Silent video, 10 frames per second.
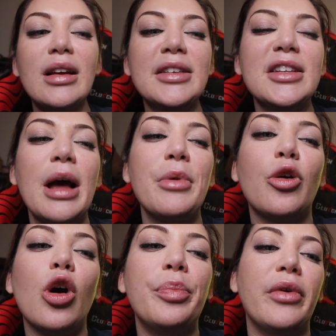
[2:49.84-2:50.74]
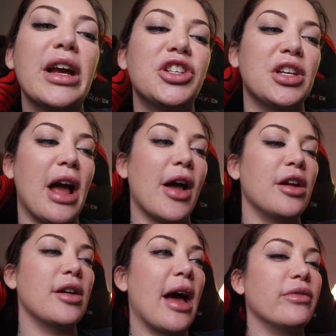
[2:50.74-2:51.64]
Listen, I'm a corporation now. I
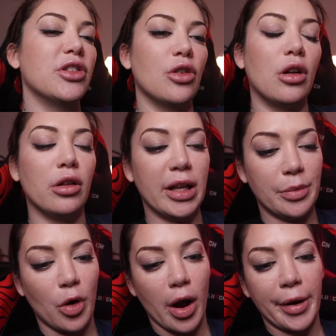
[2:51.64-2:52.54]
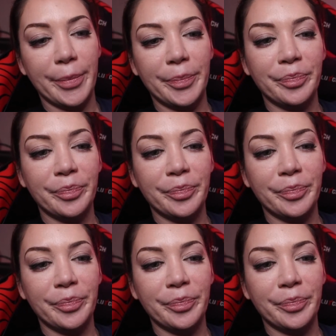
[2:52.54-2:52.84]
don't have a soul anymore.